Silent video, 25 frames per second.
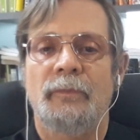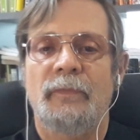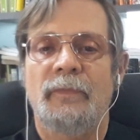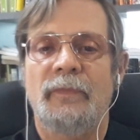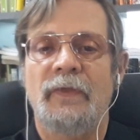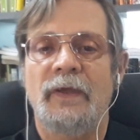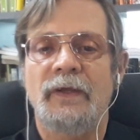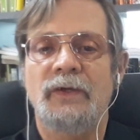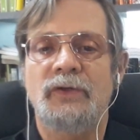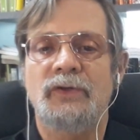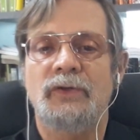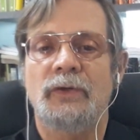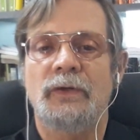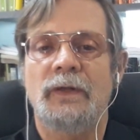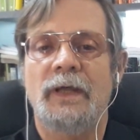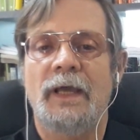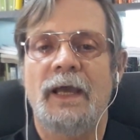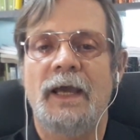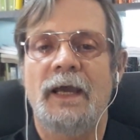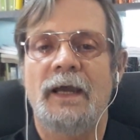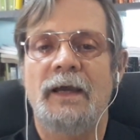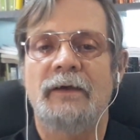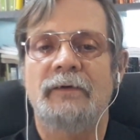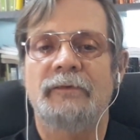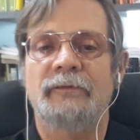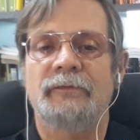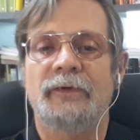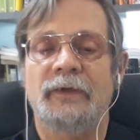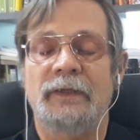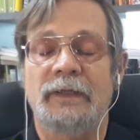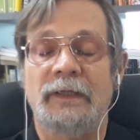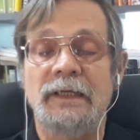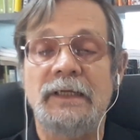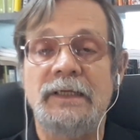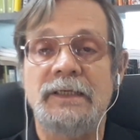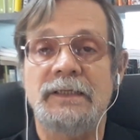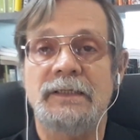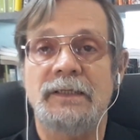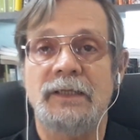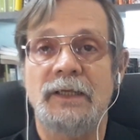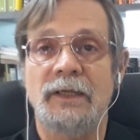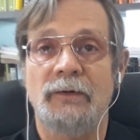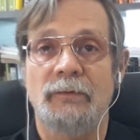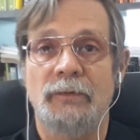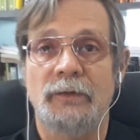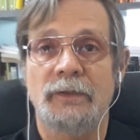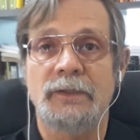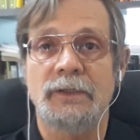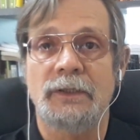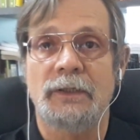They should have, at least the
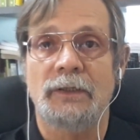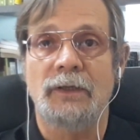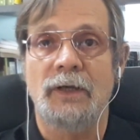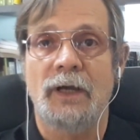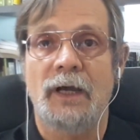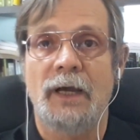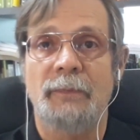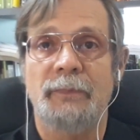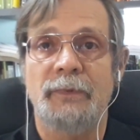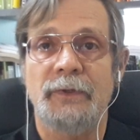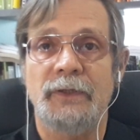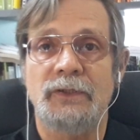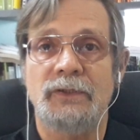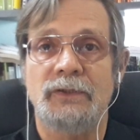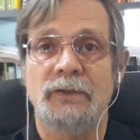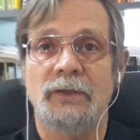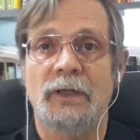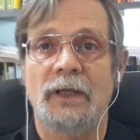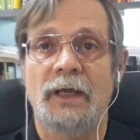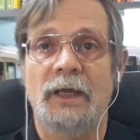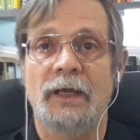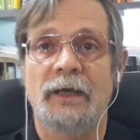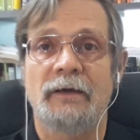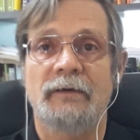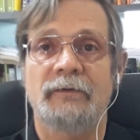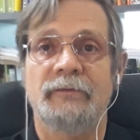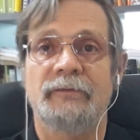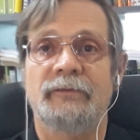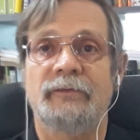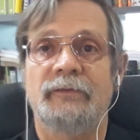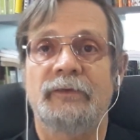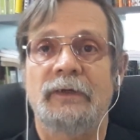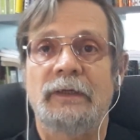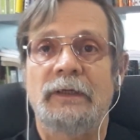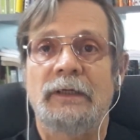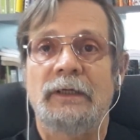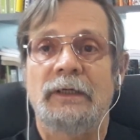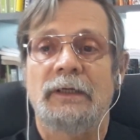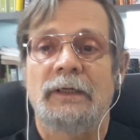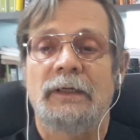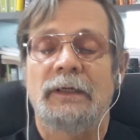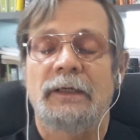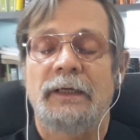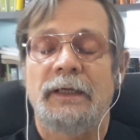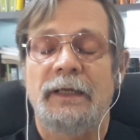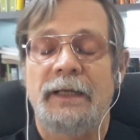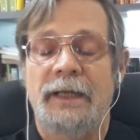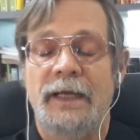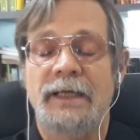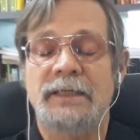original copy should have,
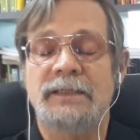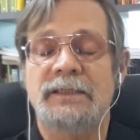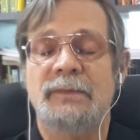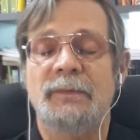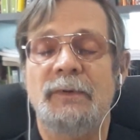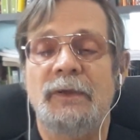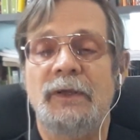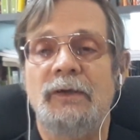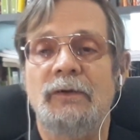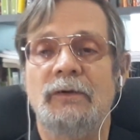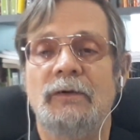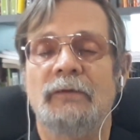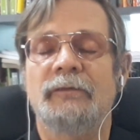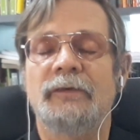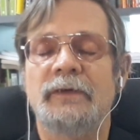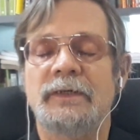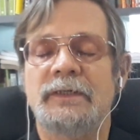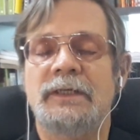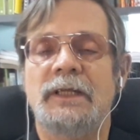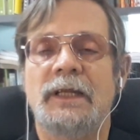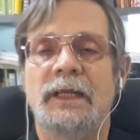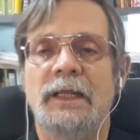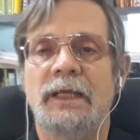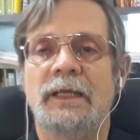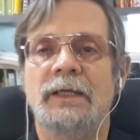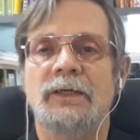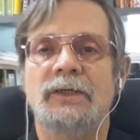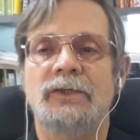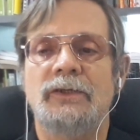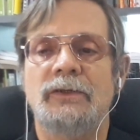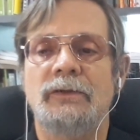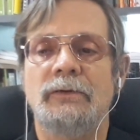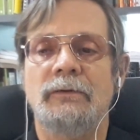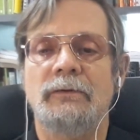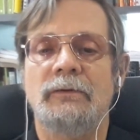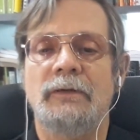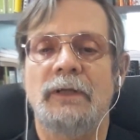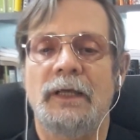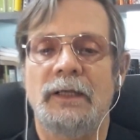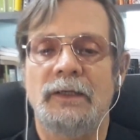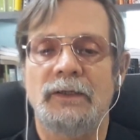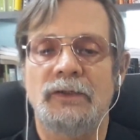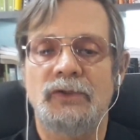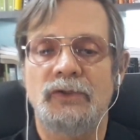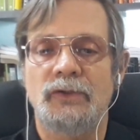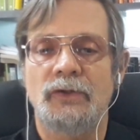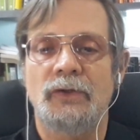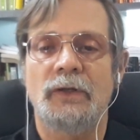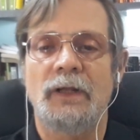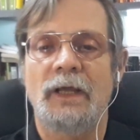it has to be university issued and
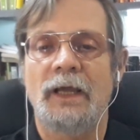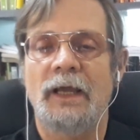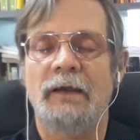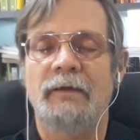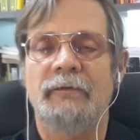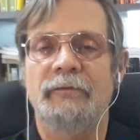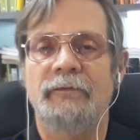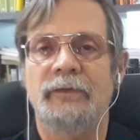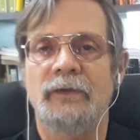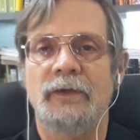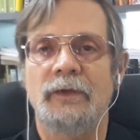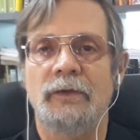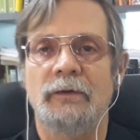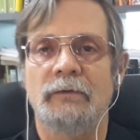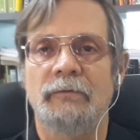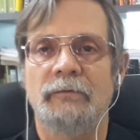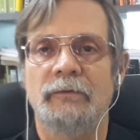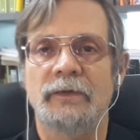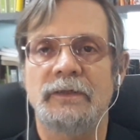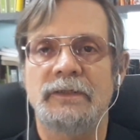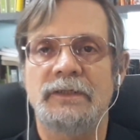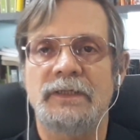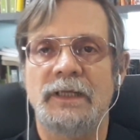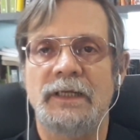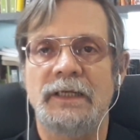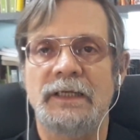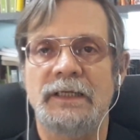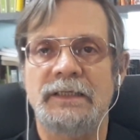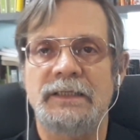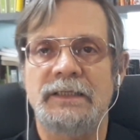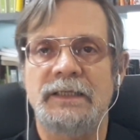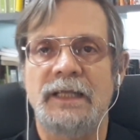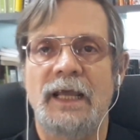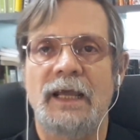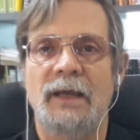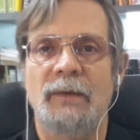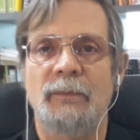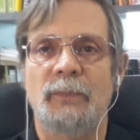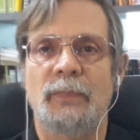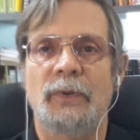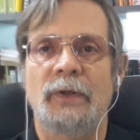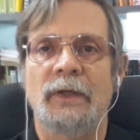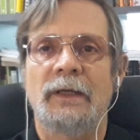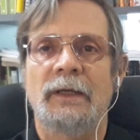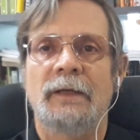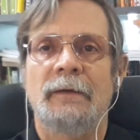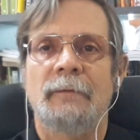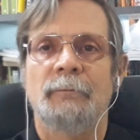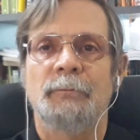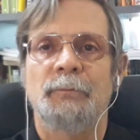should have the university stamp
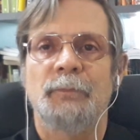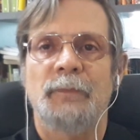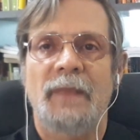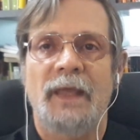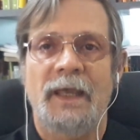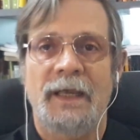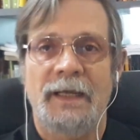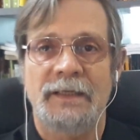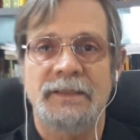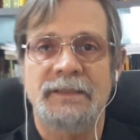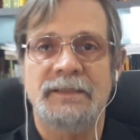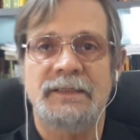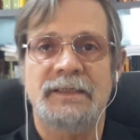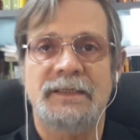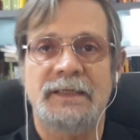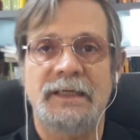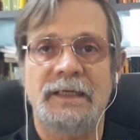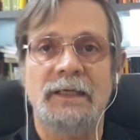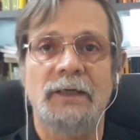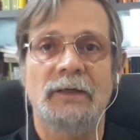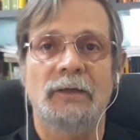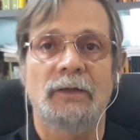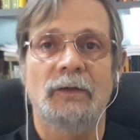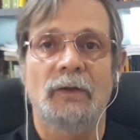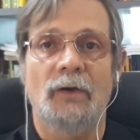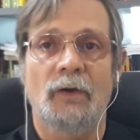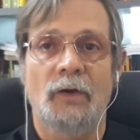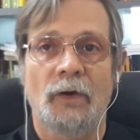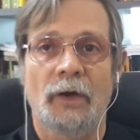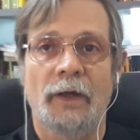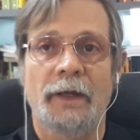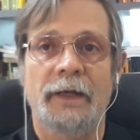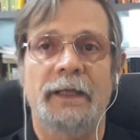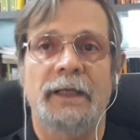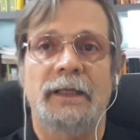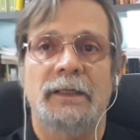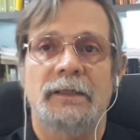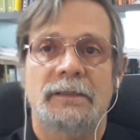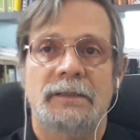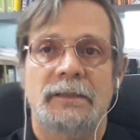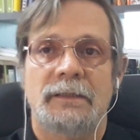and seal on it.